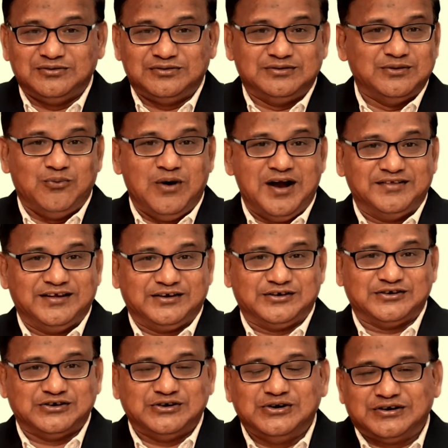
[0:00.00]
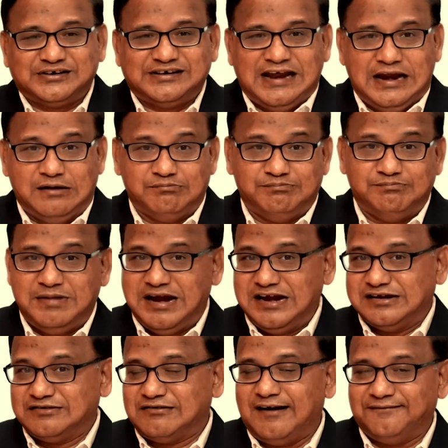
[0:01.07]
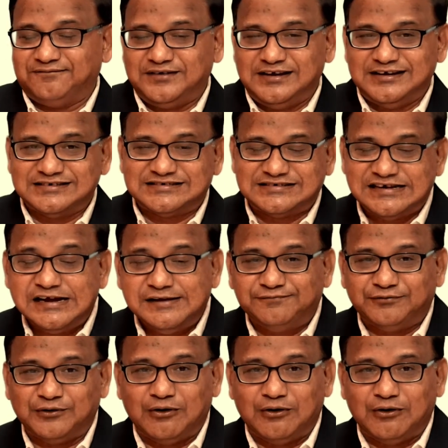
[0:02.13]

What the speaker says: the one that cooked and made coffee and tea for